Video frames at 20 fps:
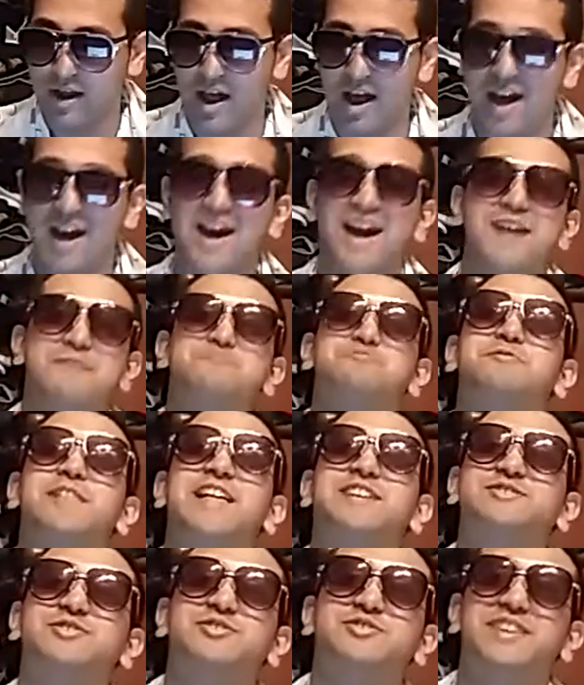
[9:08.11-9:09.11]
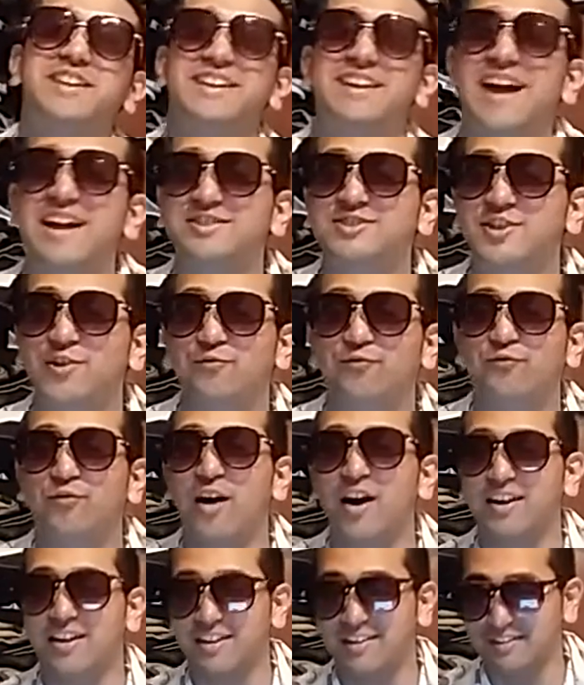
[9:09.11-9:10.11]
Haha, Lesnar didn't actually
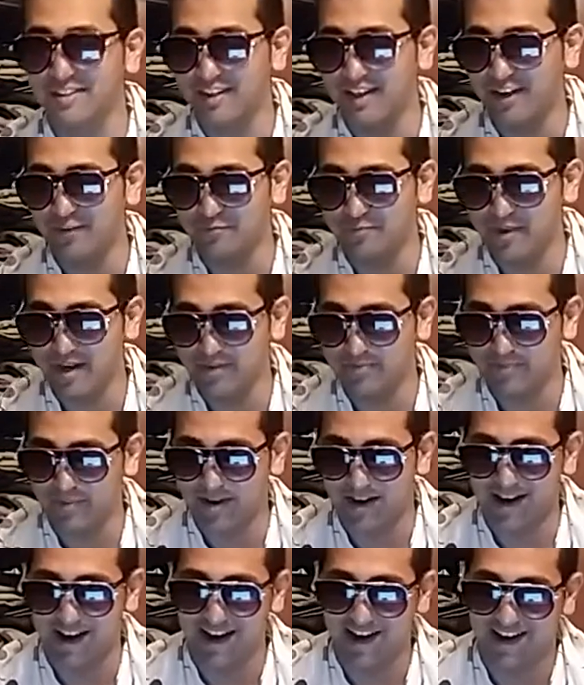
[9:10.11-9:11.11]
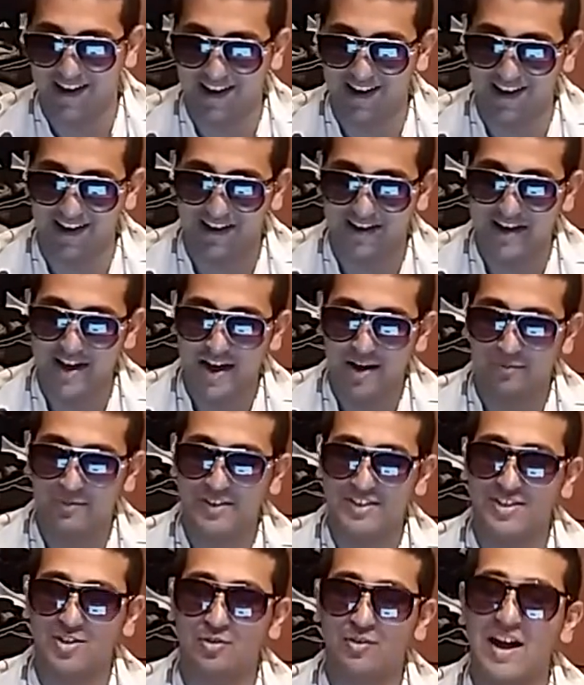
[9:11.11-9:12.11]
fucking leave, people. Haha,
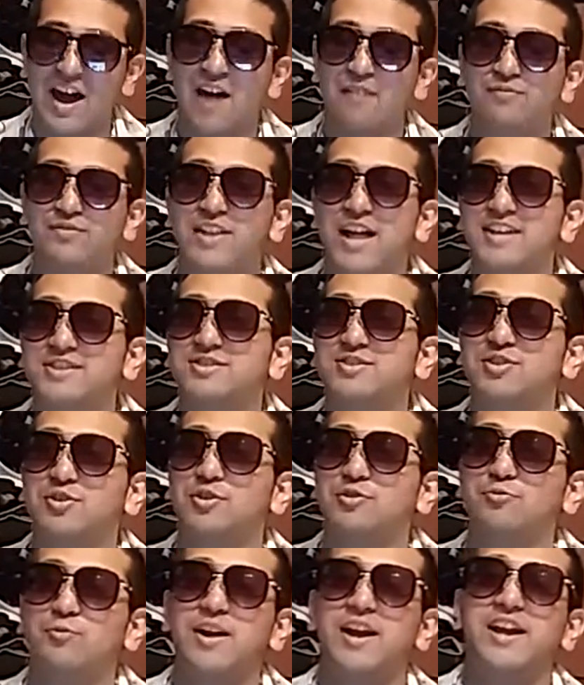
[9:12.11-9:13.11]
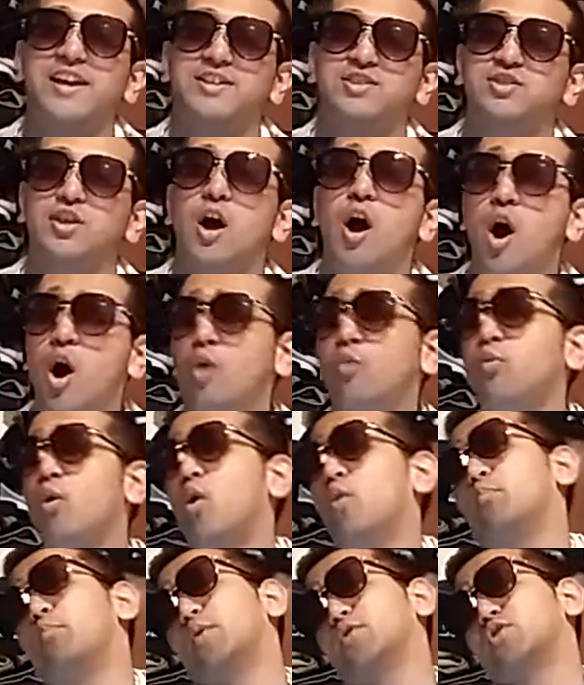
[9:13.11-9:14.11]
we still have Lesnar and Reigns.
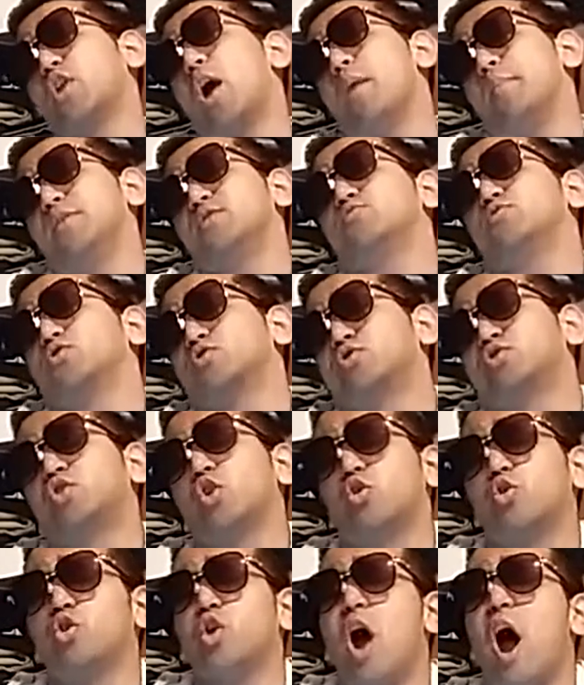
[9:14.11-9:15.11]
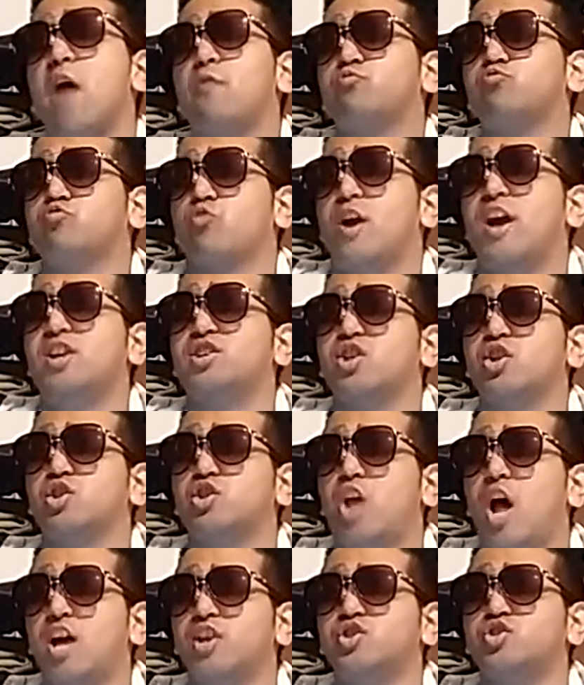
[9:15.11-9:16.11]
What, that means you're still gonna have Reigns
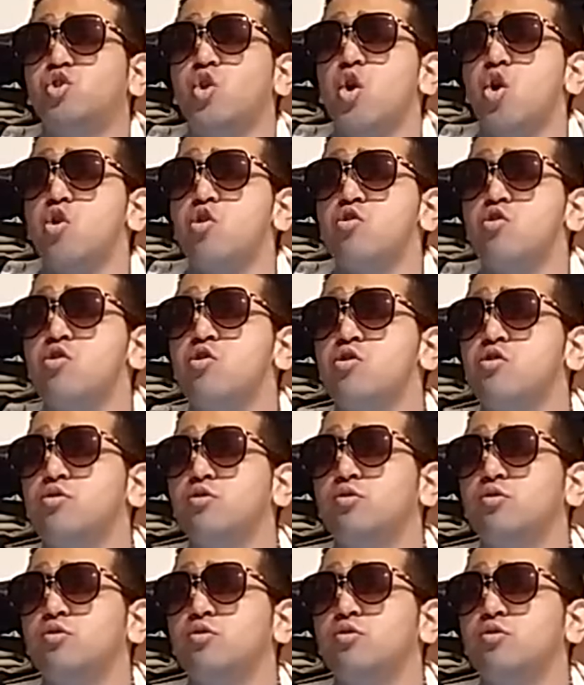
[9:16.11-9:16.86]
and Lesnar?